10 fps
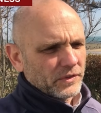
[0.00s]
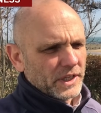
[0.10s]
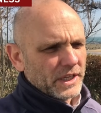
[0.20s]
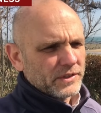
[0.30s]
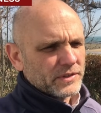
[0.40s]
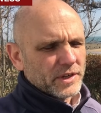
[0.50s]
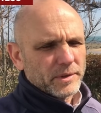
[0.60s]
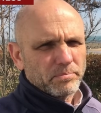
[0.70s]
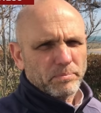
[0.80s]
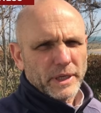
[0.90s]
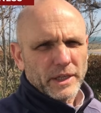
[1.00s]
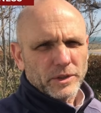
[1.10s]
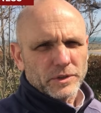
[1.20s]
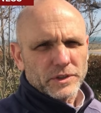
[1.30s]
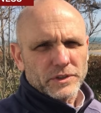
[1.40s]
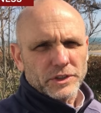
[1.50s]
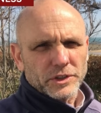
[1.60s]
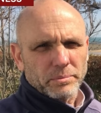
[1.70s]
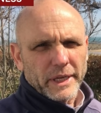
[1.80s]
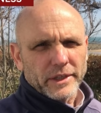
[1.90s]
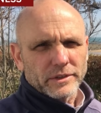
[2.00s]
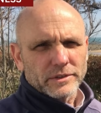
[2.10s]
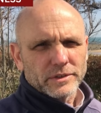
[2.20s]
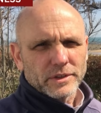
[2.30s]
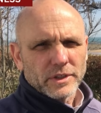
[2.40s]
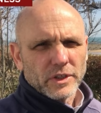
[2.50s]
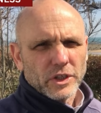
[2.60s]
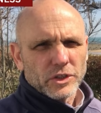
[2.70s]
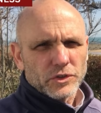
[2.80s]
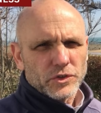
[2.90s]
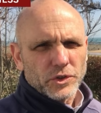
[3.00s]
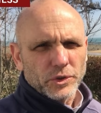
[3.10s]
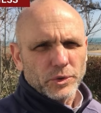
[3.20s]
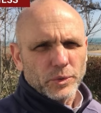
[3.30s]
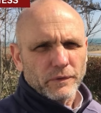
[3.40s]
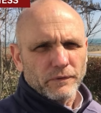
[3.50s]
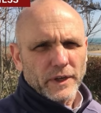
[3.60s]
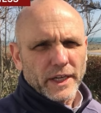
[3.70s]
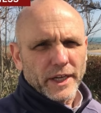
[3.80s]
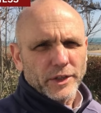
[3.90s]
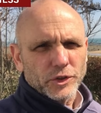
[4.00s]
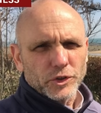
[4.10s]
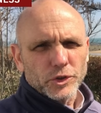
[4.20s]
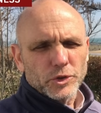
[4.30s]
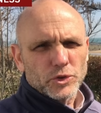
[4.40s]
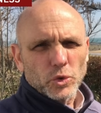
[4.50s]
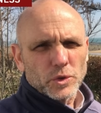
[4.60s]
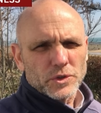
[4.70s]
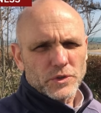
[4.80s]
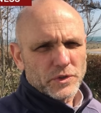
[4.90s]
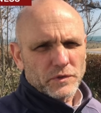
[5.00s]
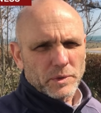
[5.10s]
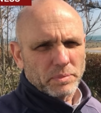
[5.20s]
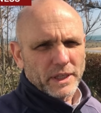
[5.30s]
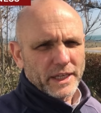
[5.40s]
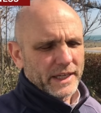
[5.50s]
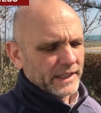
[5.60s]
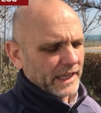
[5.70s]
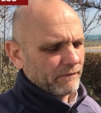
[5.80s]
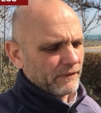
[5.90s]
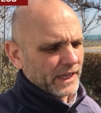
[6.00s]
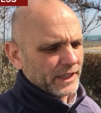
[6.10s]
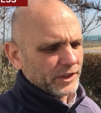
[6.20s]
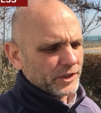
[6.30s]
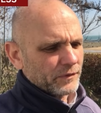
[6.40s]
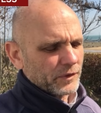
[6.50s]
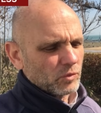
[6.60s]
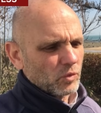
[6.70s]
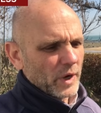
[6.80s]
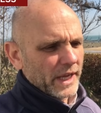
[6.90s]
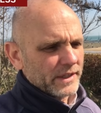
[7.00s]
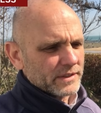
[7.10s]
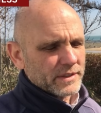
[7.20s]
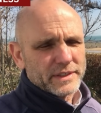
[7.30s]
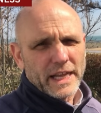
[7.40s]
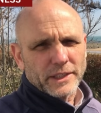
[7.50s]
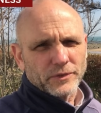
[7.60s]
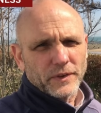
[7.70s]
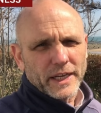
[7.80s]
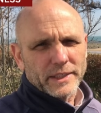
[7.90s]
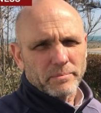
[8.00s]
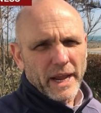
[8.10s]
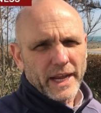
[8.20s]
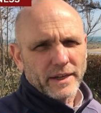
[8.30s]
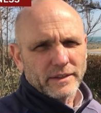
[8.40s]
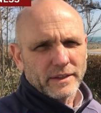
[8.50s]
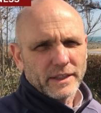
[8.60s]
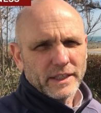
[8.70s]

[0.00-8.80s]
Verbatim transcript: these compel decision makers to find new sources of supply. They find different ways to satisfy demand,